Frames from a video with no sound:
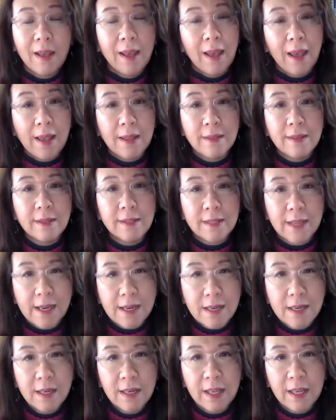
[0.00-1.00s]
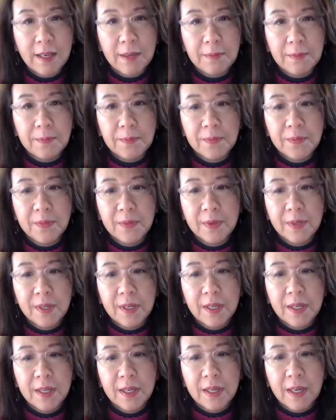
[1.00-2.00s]
And secondly,
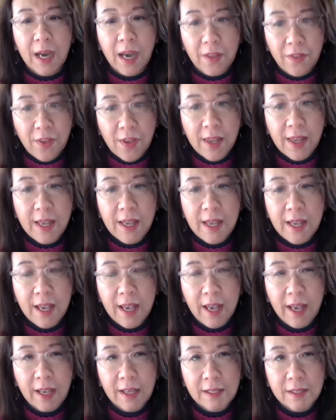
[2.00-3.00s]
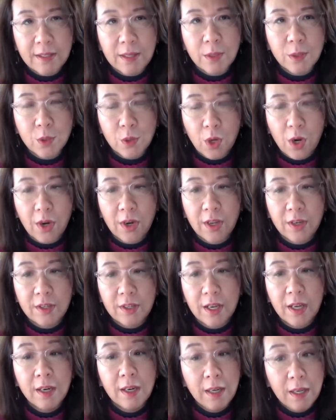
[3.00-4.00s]
I think he has started
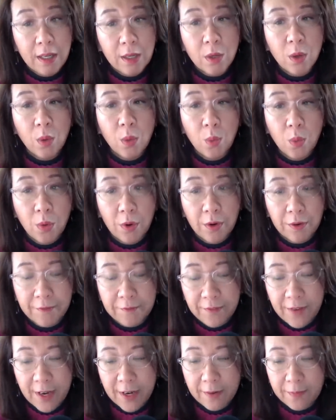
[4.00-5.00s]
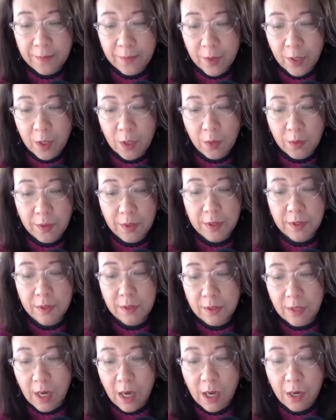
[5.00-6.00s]
a legal warfare. You know, the,
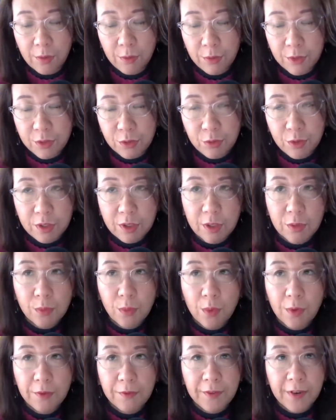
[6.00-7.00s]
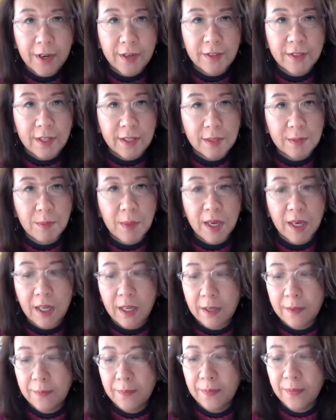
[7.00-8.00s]
the unrestricted warfare has
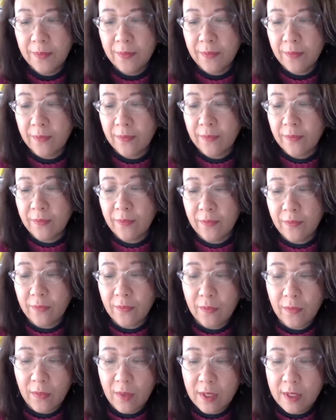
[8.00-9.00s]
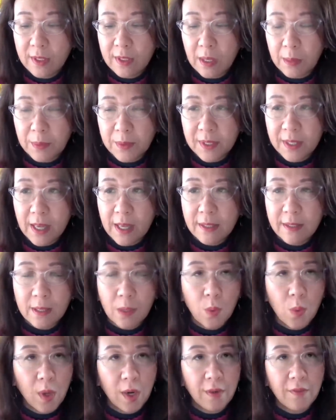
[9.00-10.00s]
many subsets,
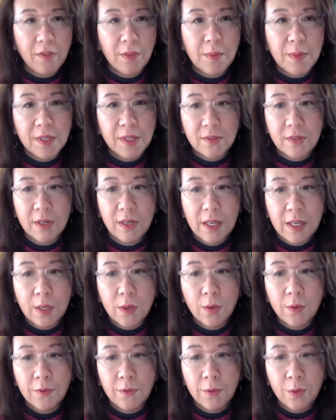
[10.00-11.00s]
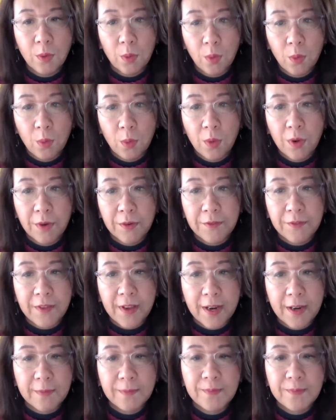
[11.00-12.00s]
and one of them is legal warfare.